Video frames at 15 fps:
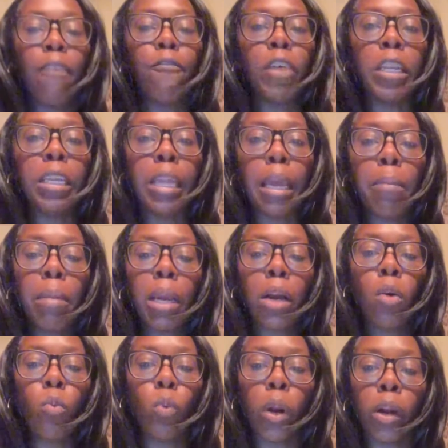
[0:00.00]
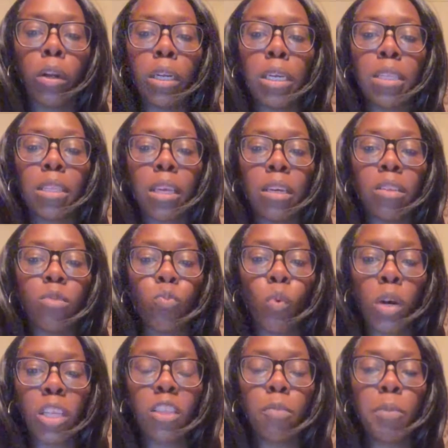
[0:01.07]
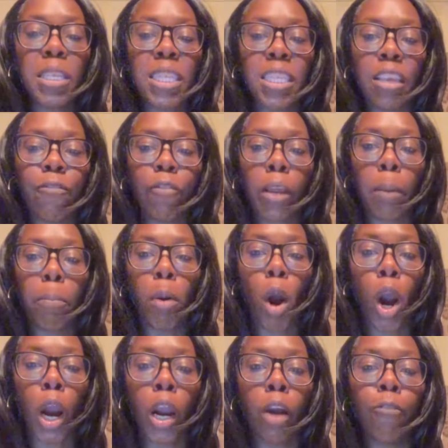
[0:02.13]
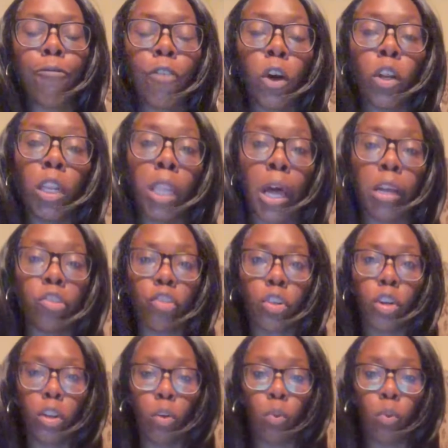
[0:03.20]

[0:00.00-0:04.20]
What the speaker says: Phonemic awareness is one specific part of phonological